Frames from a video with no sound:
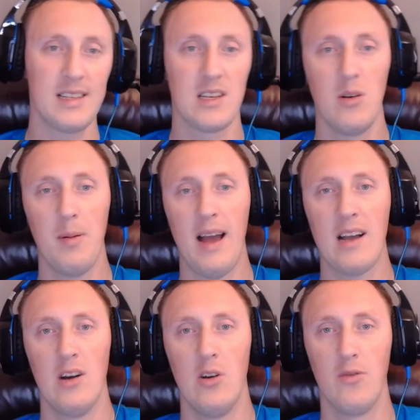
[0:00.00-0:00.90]
go back
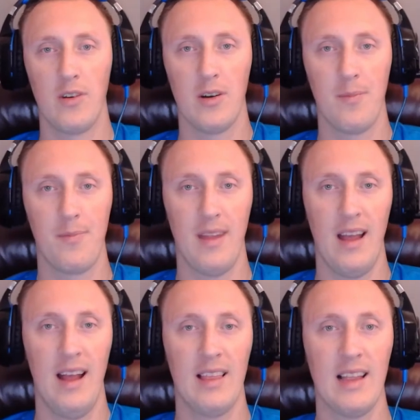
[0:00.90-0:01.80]
over
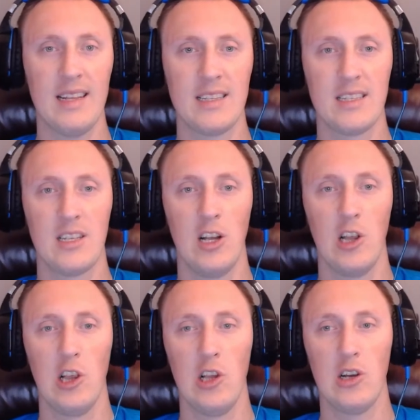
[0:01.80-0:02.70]
and let's
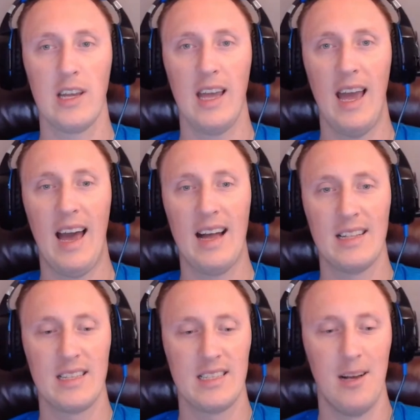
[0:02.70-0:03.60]
look at
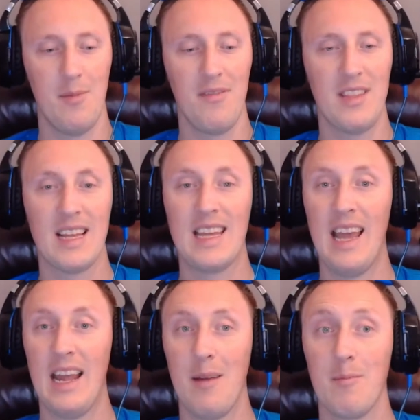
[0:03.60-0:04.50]
some of the
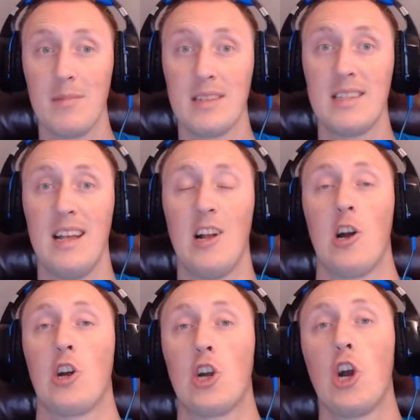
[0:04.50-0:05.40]
games that
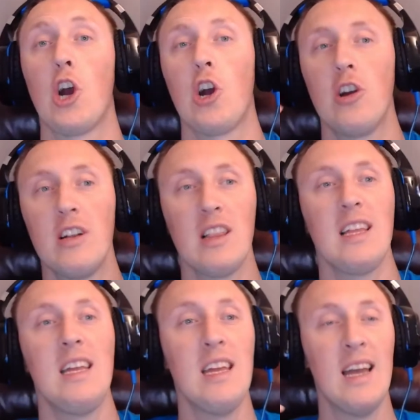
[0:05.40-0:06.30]
are
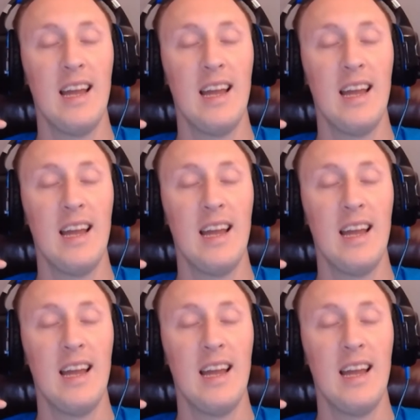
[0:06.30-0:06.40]
currently